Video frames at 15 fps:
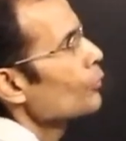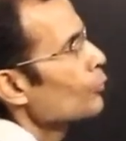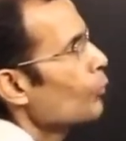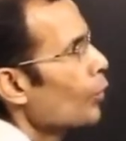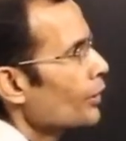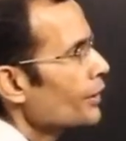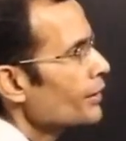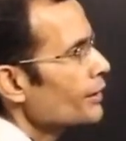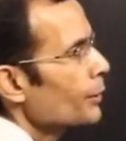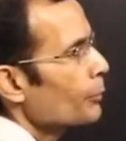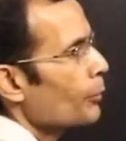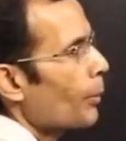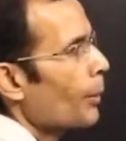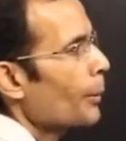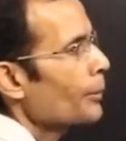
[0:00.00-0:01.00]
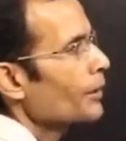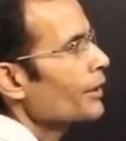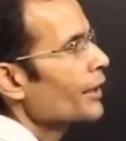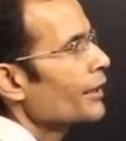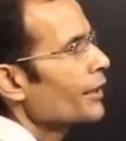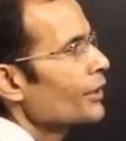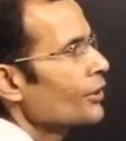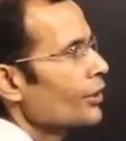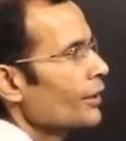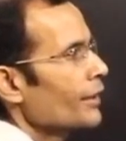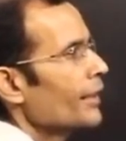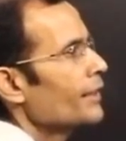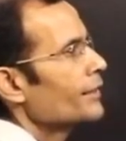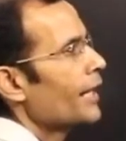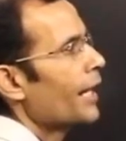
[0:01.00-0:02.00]
What is the probable condition?
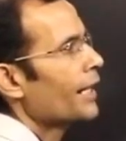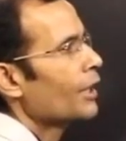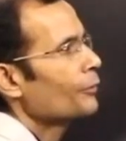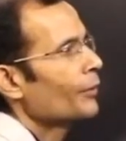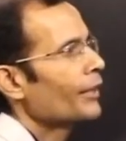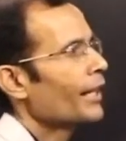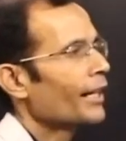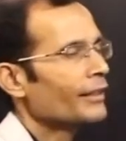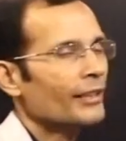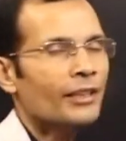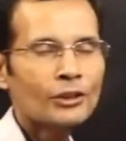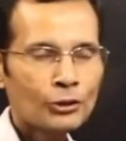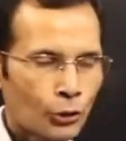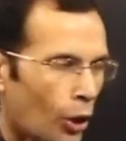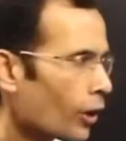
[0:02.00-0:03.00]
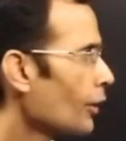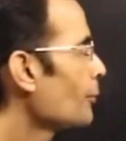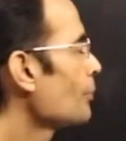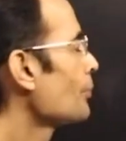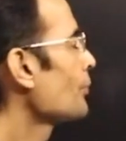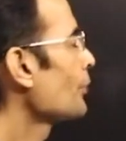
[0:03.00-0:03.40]
It's anaphylactic shock.